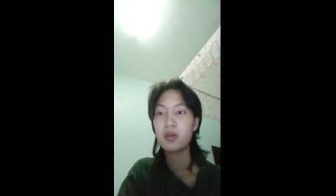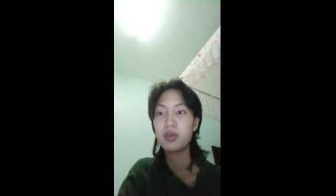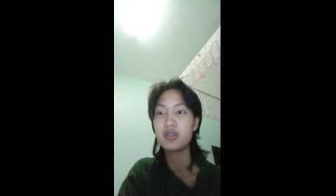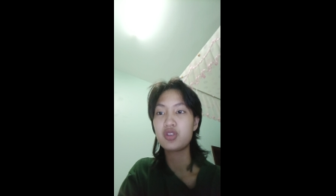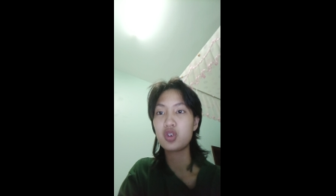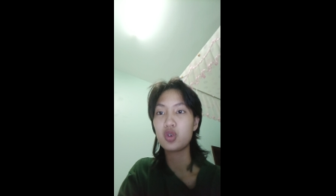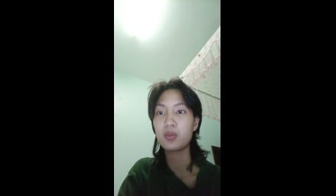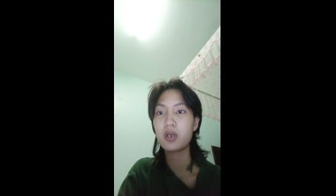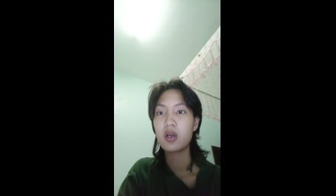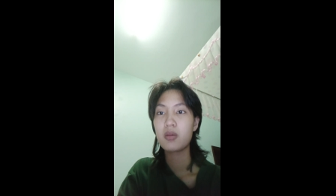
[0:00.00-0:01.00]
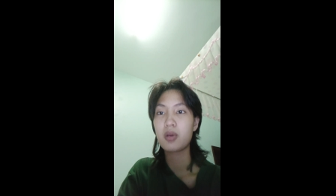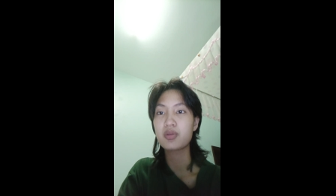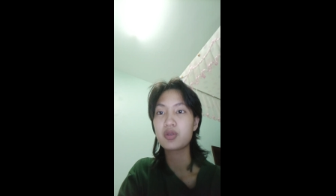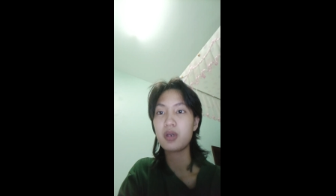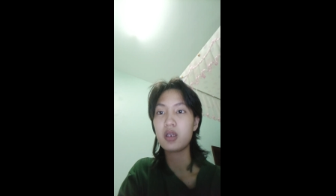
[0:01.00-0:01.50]
Be soup My
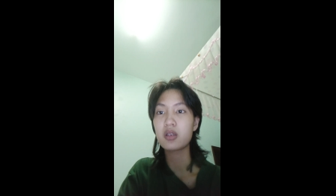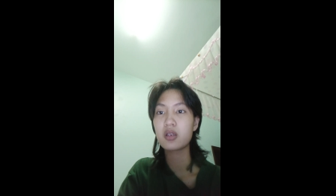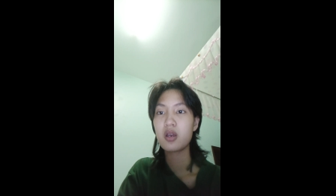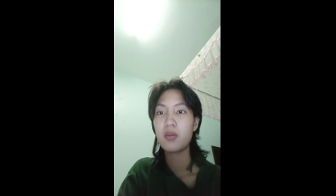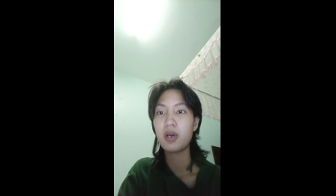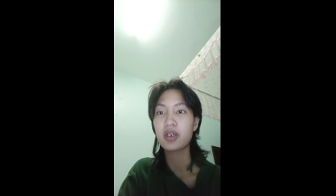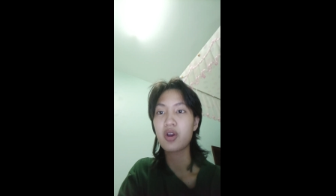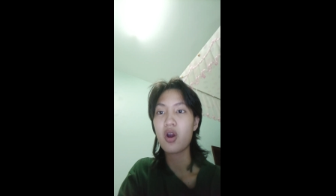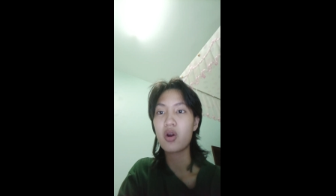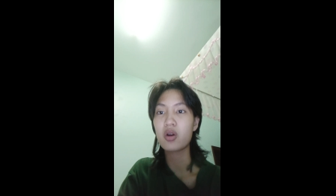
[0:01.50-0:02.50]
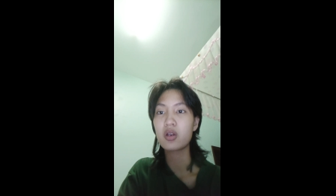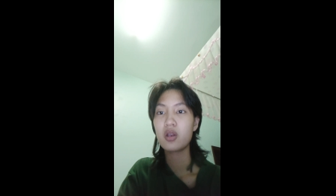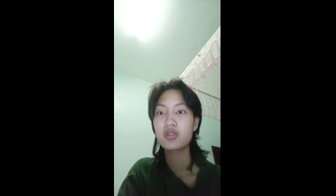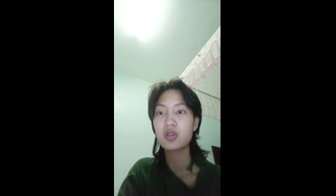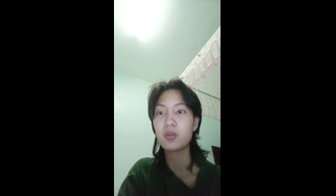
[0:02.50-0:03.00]
Smith My car
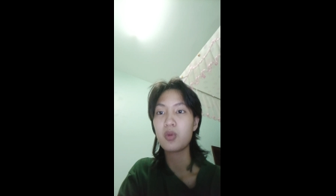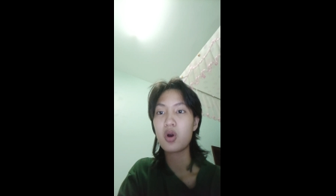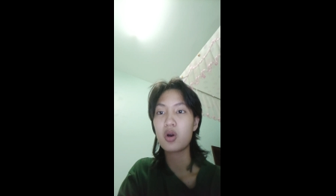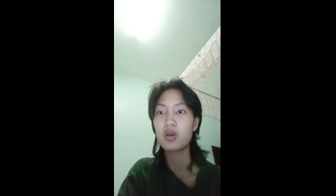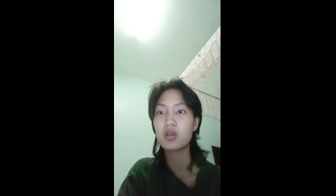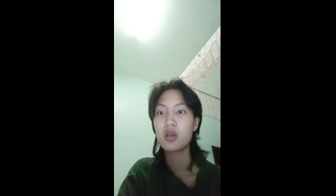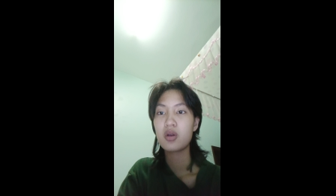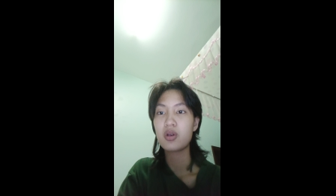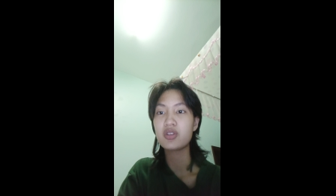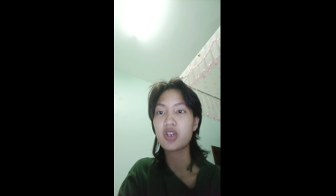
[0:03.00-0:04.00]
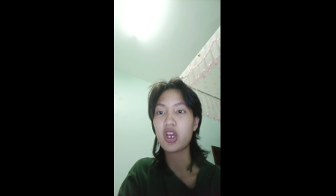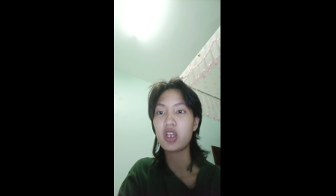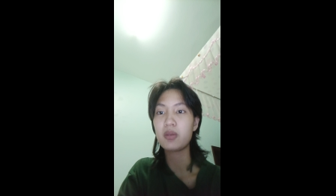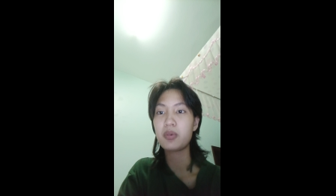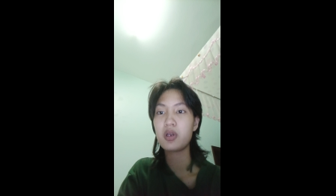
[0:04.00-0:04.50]
Some more but
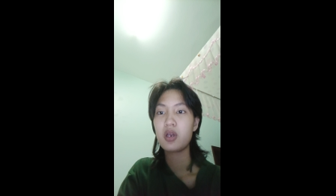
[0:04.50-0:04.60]
tape